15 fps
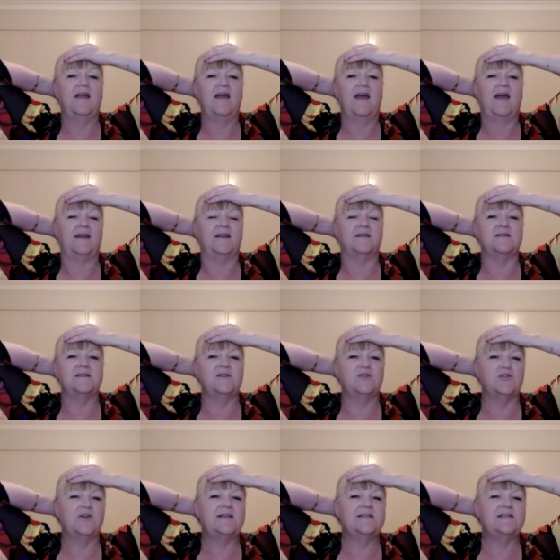and it's
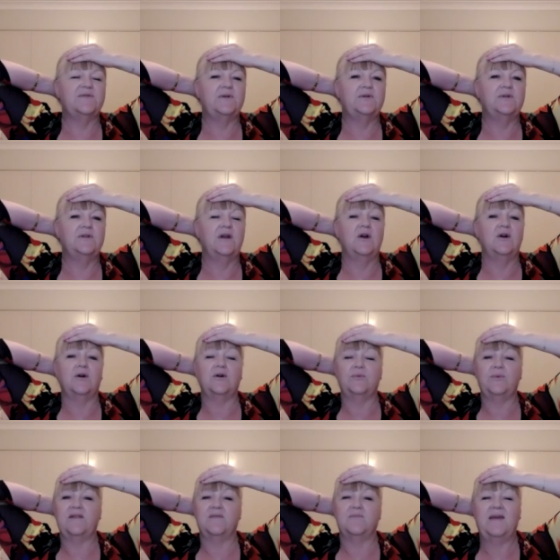stressful, or
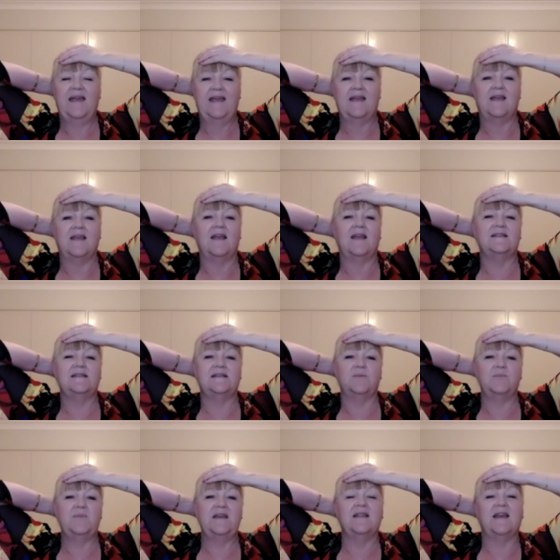with me, it's
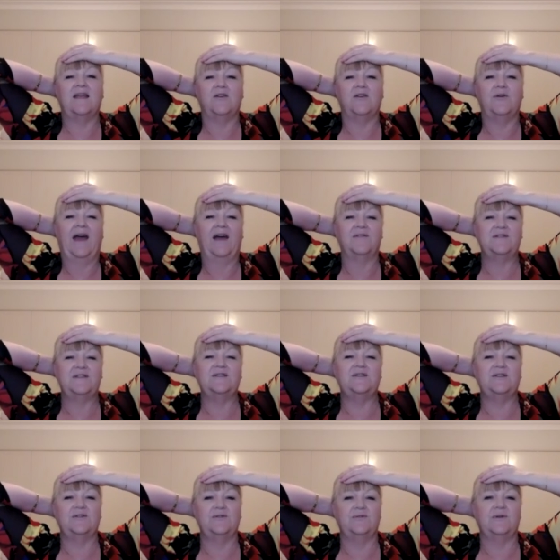something that you have to
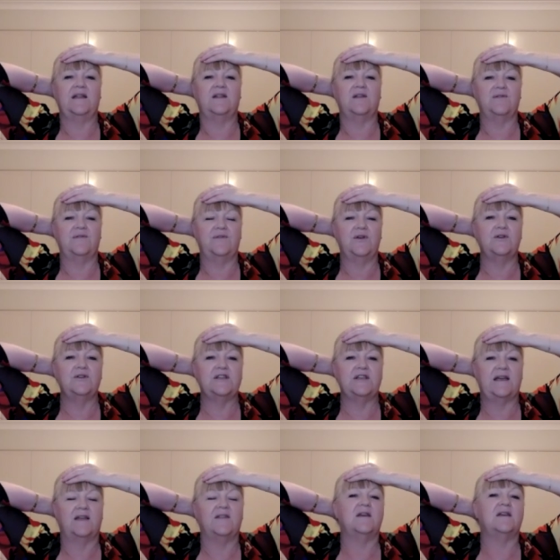do in the
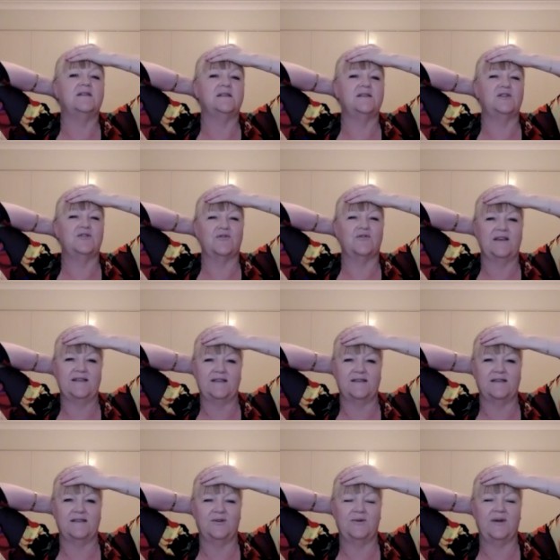future that
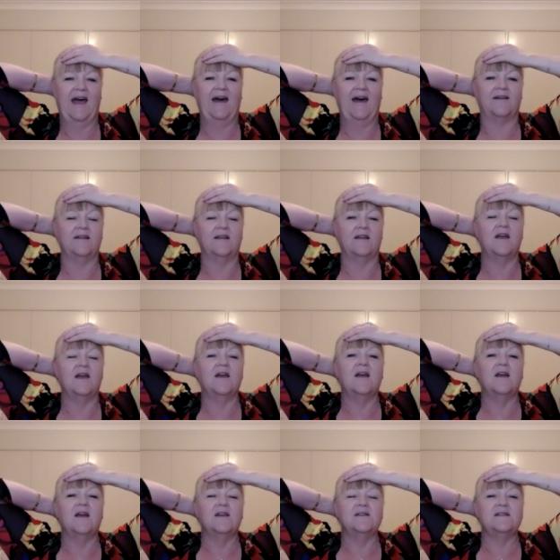stresses you out.
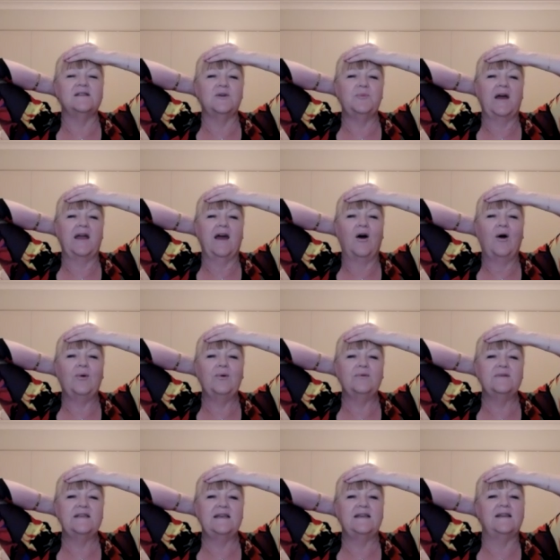So by
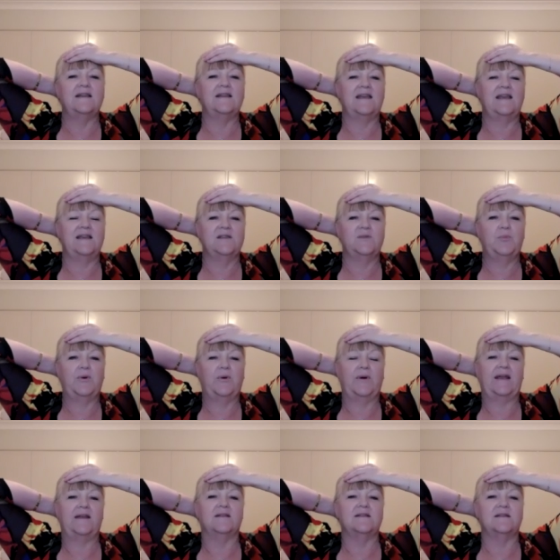holding these
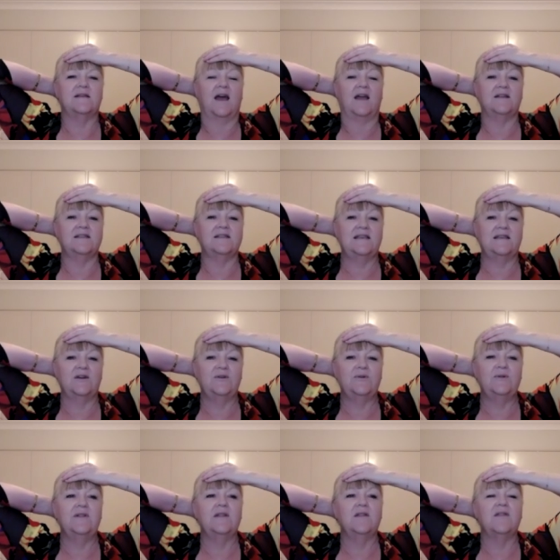points
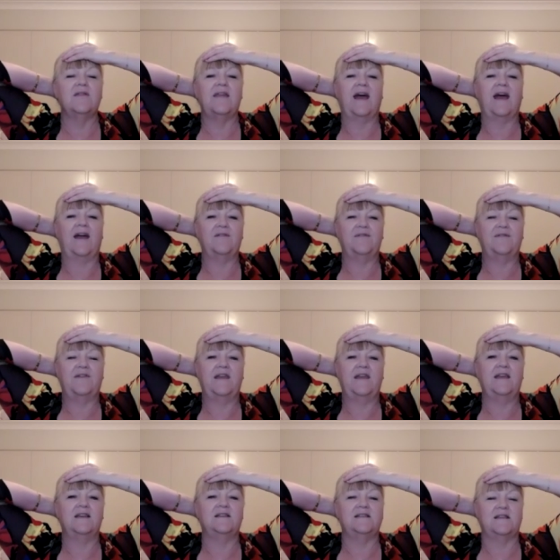until that
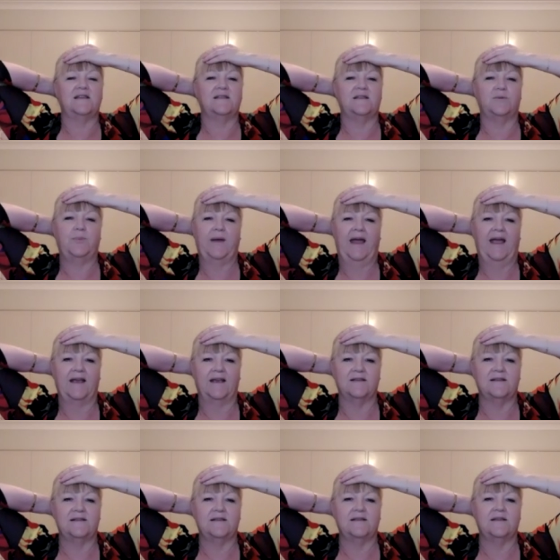fear
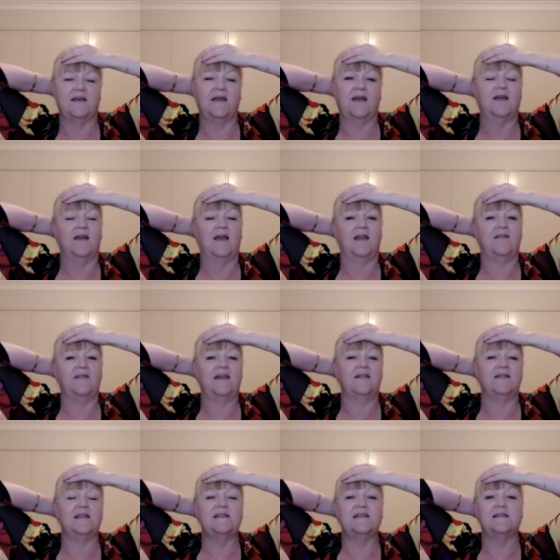dissipates, and
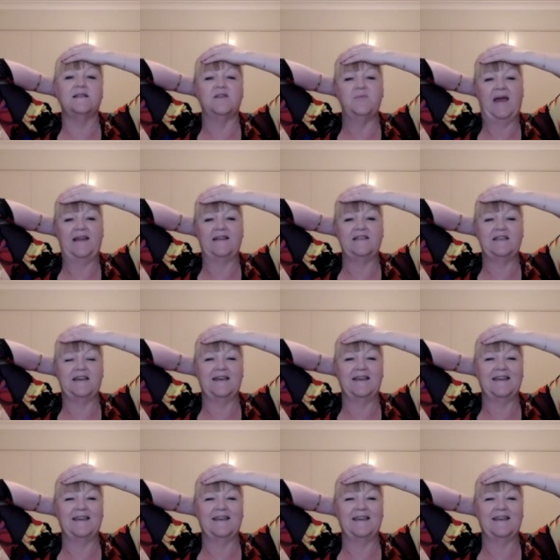then this is the magic,